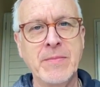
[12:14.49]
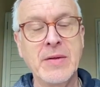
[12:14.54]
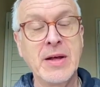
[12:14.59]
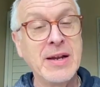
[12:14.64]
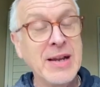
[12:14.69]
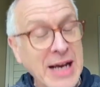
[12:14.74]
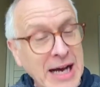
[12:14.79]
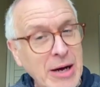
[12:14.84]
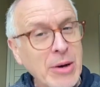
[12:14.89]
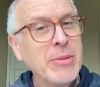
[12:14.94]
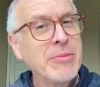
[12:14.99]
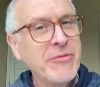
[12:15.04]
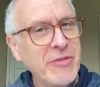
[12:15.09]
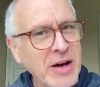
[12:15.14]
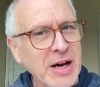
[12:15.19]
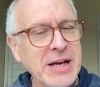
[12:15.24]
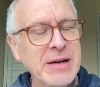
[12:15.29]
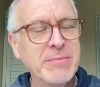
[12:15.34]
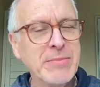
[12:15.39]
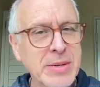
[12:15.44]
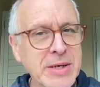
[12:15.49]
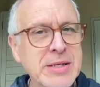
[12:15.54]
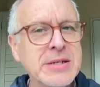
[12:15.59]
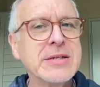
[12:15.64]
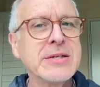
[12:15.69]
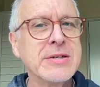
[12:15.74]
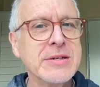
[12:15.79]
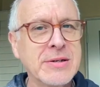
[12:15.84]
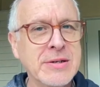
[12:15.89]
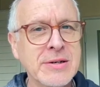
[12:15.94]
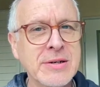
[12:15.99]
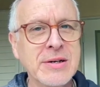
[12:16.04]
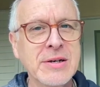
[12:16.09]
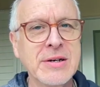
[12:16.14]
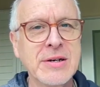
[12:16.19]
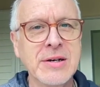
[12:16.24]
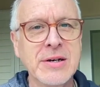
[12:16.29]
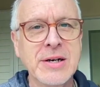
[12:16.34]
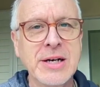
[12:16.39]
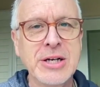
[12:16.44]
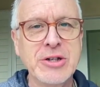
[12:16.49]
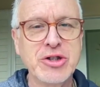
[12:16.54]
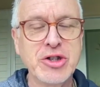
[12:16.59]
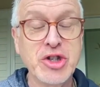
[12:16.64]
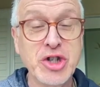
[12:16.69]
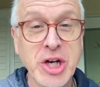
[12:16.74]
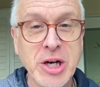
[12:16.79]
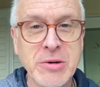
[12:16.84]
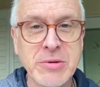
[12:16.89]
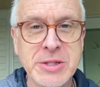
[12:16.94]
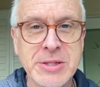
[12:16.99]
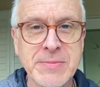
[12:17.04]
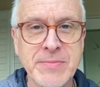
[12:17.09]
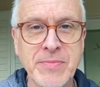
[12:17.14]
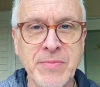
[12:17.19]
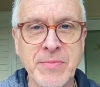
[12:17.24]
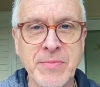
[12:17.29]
And now I'm fine, but it just shows.